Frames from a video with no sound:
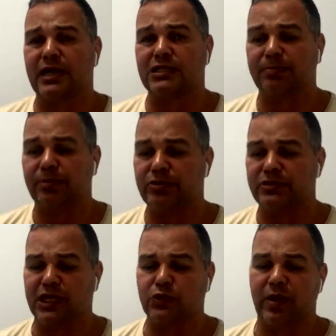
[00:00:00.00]
against the
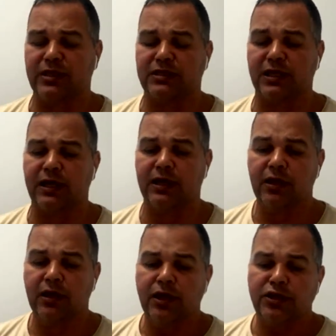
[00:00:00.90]
Blues next Wednesday.
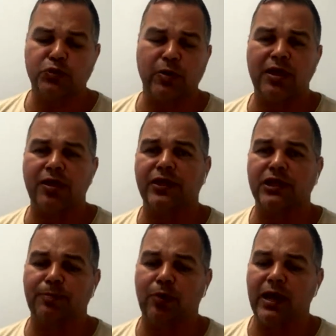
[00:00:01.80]
Just one other
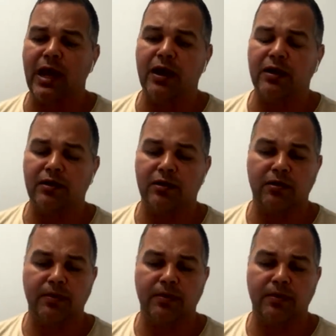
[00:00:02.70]
thing to point out